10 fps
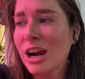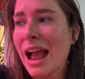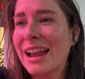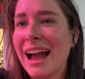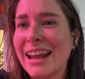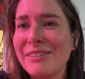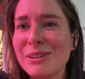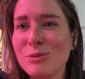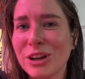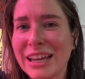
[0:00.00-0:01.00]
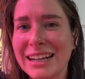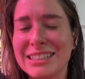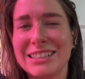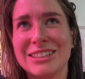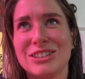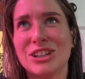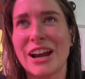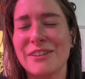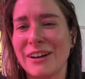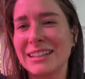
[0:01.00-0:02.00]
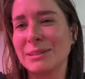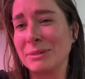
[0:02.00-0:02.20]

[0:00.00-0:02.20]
I kind of am looking into trying to find some